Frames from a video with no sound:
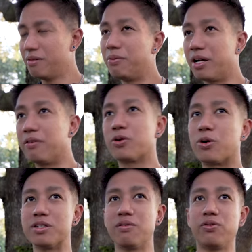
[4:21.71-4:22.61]
But of
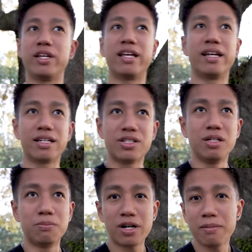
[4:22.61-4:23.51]
course, if you get like a
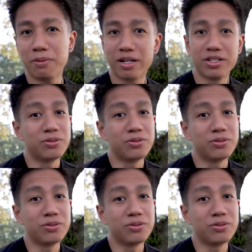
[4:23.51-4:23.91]
cheap tripod,